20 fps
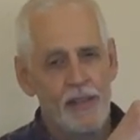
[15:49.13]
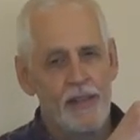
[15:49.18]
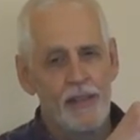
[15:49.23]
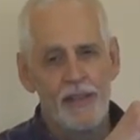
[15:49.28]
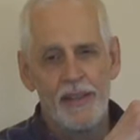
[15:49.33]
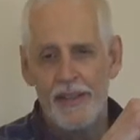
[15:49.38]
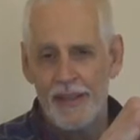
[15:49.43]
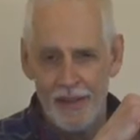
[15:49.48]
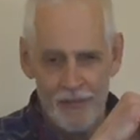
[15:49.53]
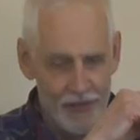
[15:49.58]

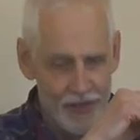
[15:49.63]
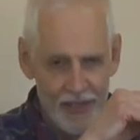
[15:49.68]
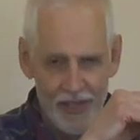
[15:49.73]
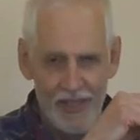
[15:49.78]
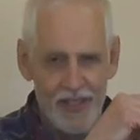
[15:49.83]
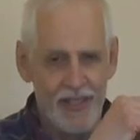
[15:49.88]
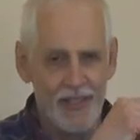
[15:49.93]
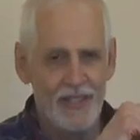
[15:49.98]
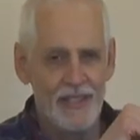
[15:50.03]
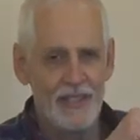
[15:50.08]
Never.
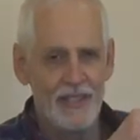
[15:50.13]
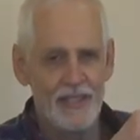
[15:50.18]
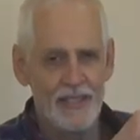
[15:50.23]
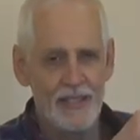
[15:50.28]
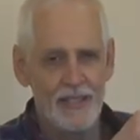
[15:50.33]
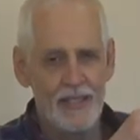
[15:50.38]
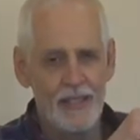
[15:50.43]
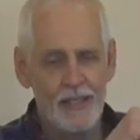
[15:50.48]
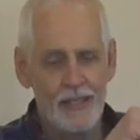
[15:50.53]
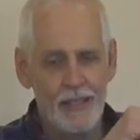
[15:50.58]

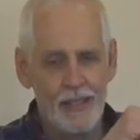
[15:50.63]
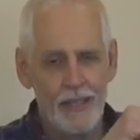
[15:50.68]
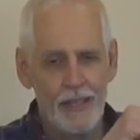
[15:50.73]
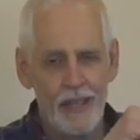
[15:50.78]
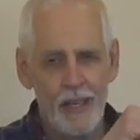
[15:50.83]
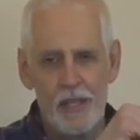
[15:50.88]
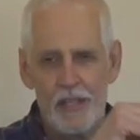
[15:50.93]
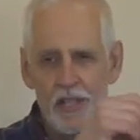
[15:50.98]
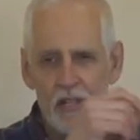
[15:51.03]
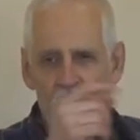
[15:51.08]
I
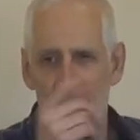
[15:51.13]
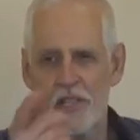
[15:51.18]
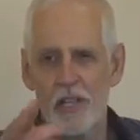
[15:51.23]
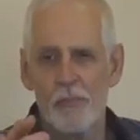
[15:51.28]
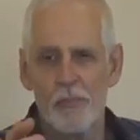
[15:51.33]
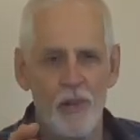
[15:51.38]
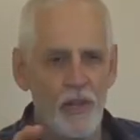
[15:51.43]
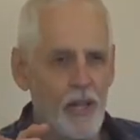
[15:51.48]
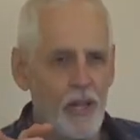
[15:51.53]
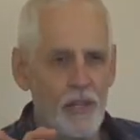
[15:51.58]
get, it's so
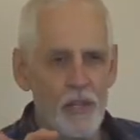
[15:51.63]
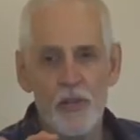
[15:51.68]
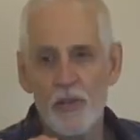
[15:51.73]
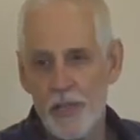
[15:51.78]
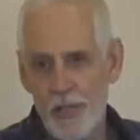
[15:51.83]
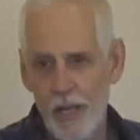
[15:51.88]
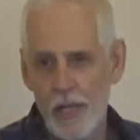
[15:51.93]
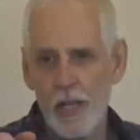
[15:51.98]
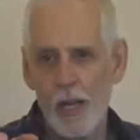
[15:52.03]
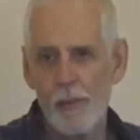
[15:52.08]
simple, and you
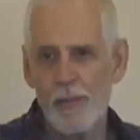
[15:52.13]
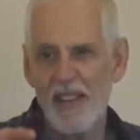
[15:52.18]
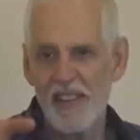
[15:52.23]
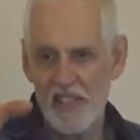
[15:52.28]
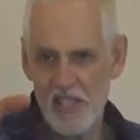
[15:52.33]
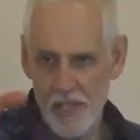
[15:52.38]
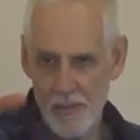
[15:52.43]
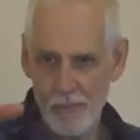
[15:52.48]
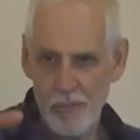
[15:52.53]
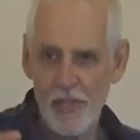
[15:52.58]
start talking about the
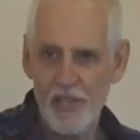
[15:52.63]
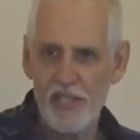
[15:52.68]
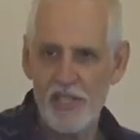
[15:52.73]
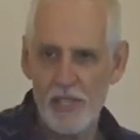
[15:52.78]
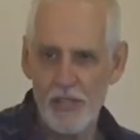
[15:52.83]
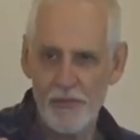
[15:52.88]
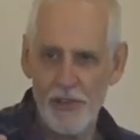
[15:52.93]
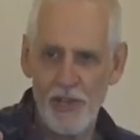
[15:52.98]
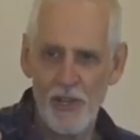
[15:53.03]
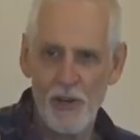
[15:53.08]

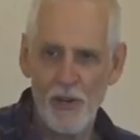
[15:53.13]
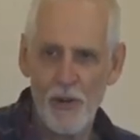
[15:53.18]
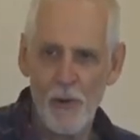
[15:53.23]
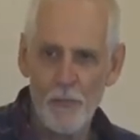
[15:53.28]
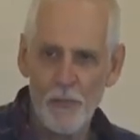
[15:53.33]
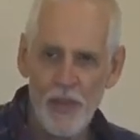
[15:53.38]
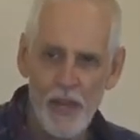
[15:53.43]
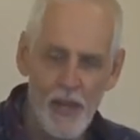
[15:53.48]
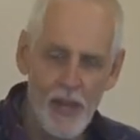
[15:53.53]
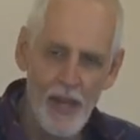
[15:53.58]
simplicity of it
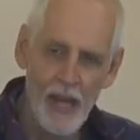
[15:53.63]
all.